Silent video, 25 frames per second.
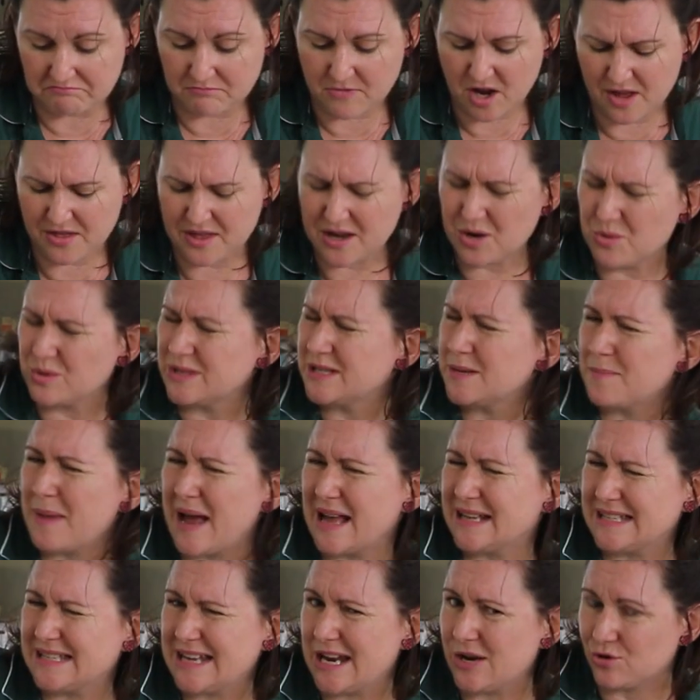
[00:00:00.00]
I think it was
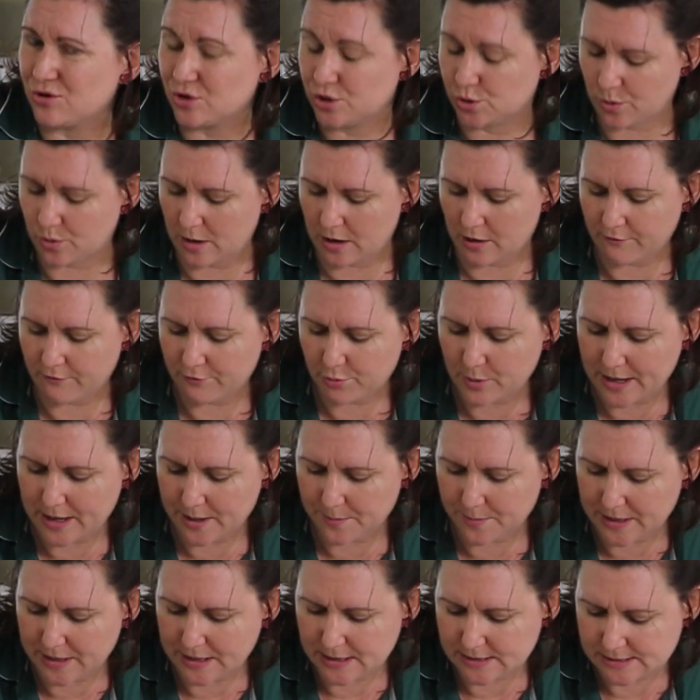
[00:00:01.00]
about 10 or 12 Wheat
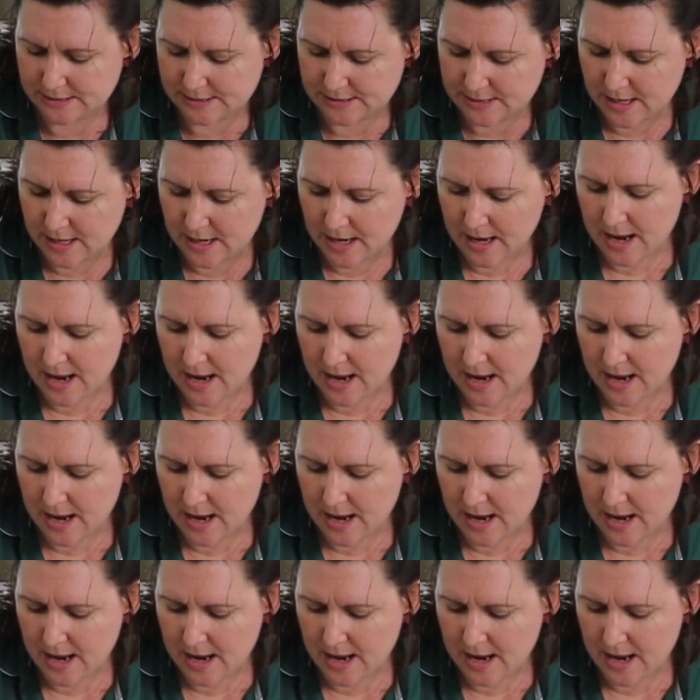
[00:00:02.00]
Bix.